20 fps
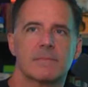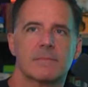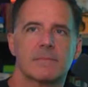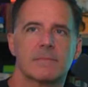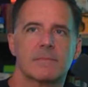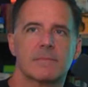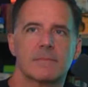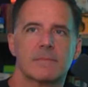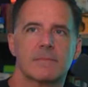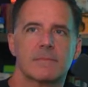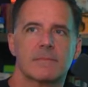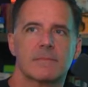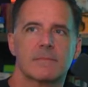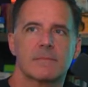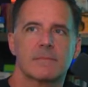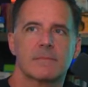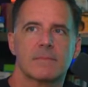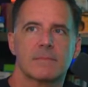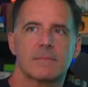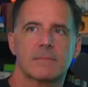
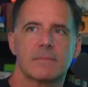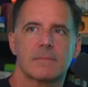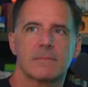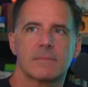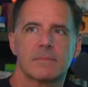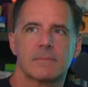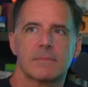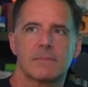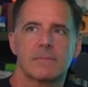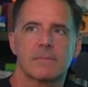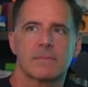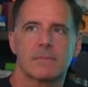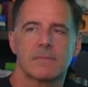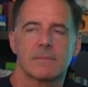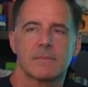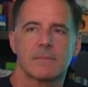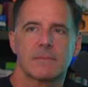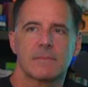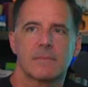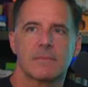
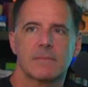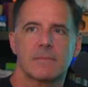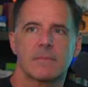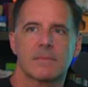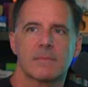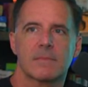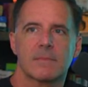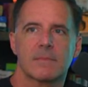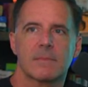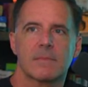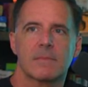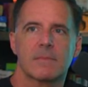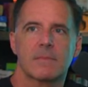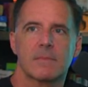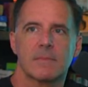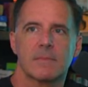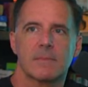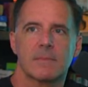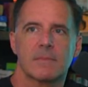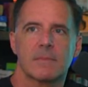
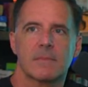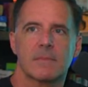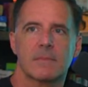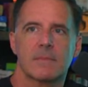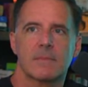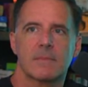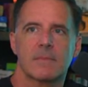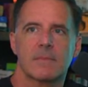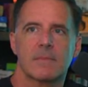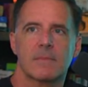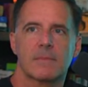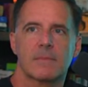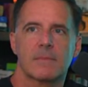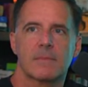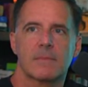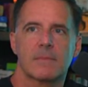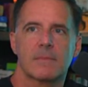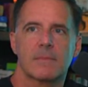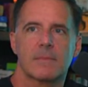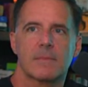
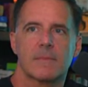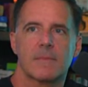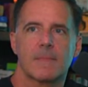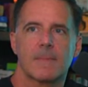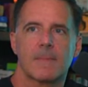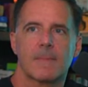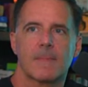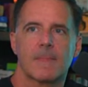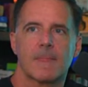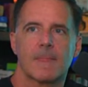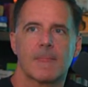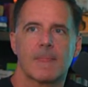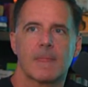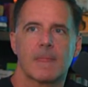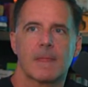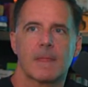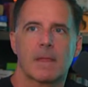The person shown says nothing.